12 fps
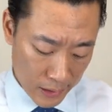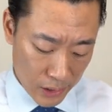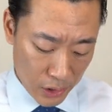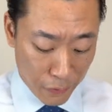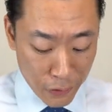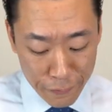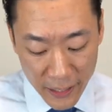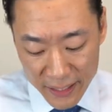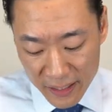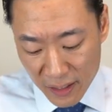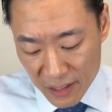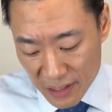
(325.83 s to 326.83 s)
So if you
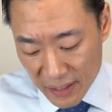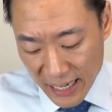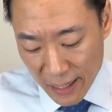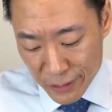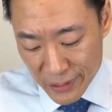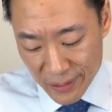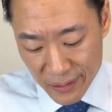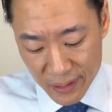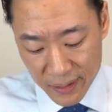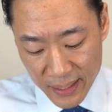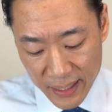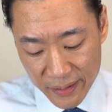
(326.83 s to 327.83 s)
find an honest
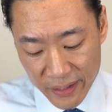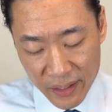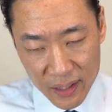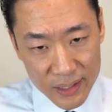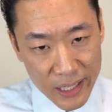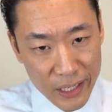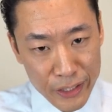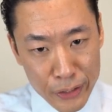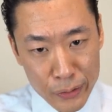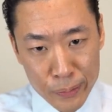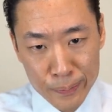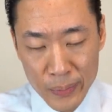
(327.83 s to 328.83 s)
accountant, then they're going to tell
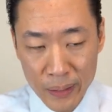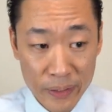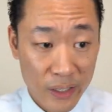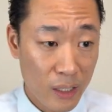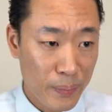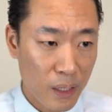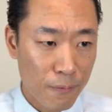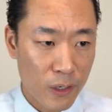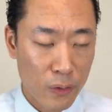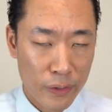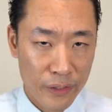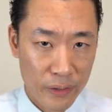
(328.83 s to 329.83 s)
you, they're going to be
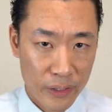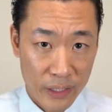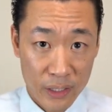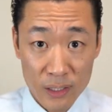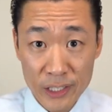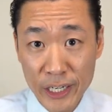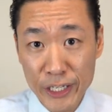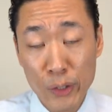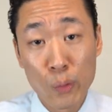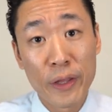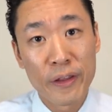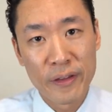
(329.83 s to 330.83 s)
upfront with you. They're going to tell
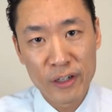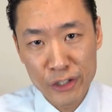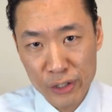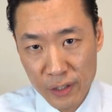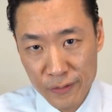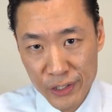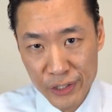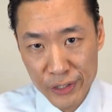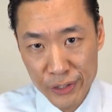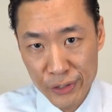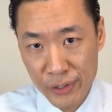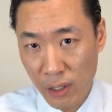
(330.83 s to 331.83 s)
you whether their
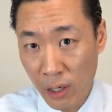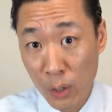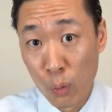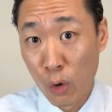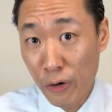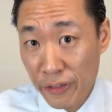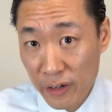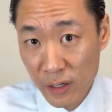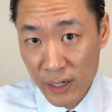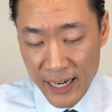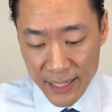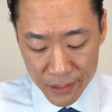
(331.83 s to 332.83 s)
services are worth it
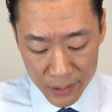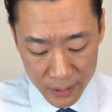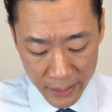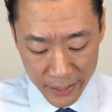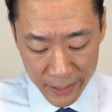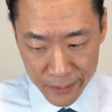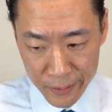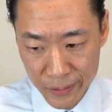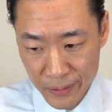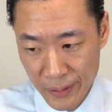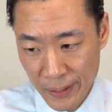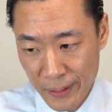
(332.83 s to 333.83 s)
or not, and
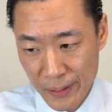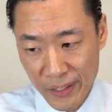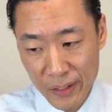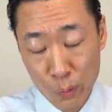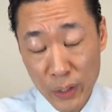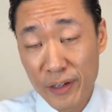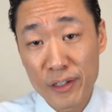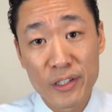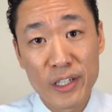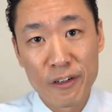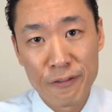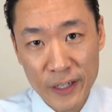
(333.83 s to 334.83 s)
whether it's
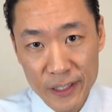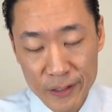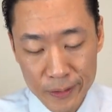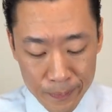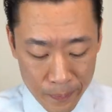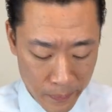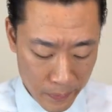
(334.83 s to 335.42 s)
a good fit.